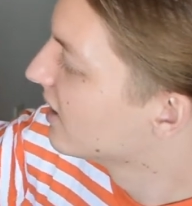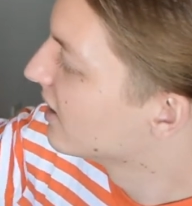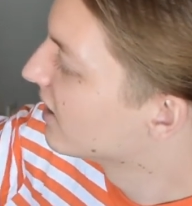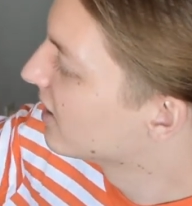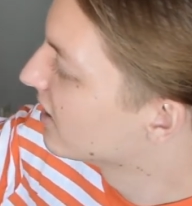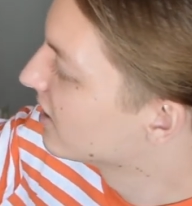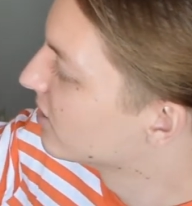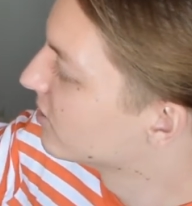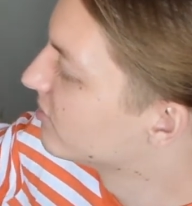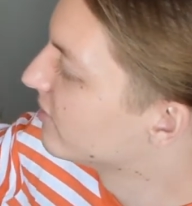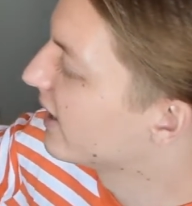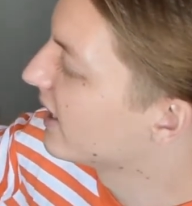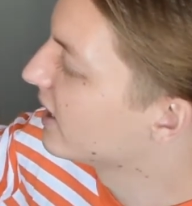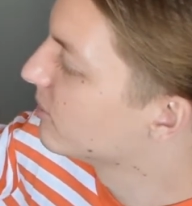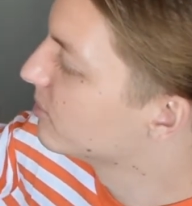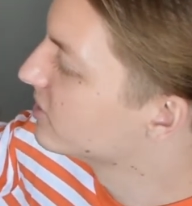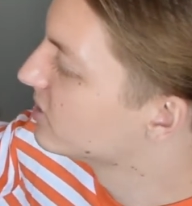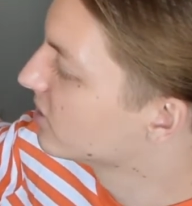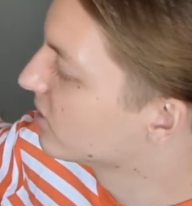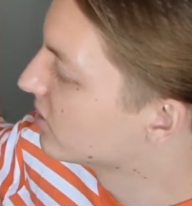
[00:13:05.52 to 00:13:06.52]
uh, vibe.
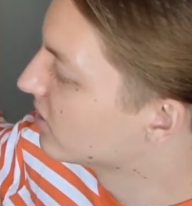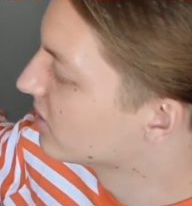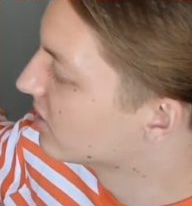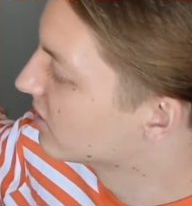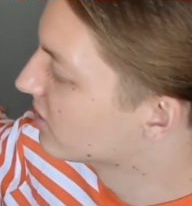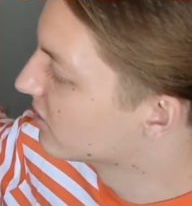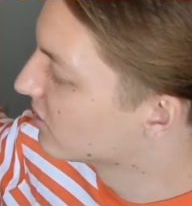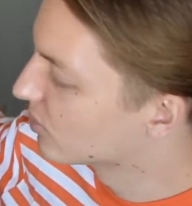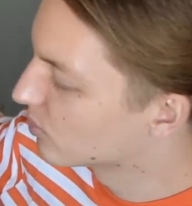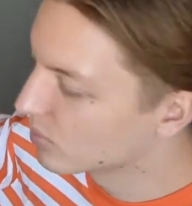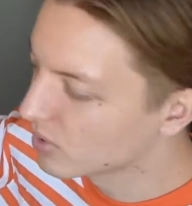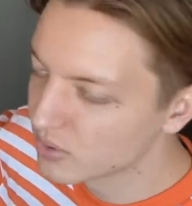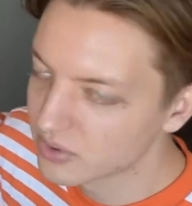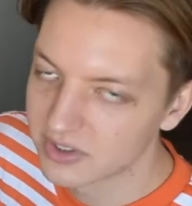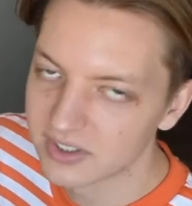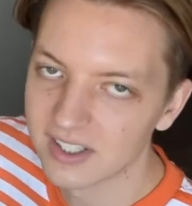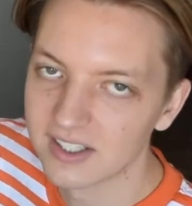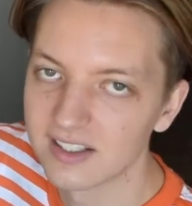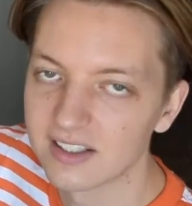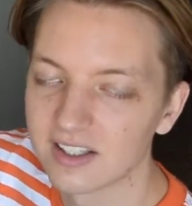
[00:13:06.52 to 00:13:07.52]
So the, the rose
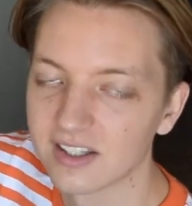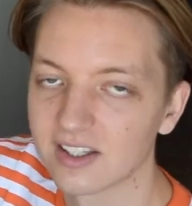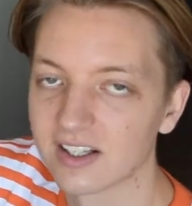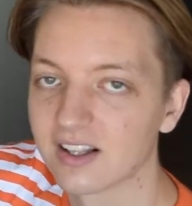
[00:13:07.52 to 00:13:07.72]
tint on the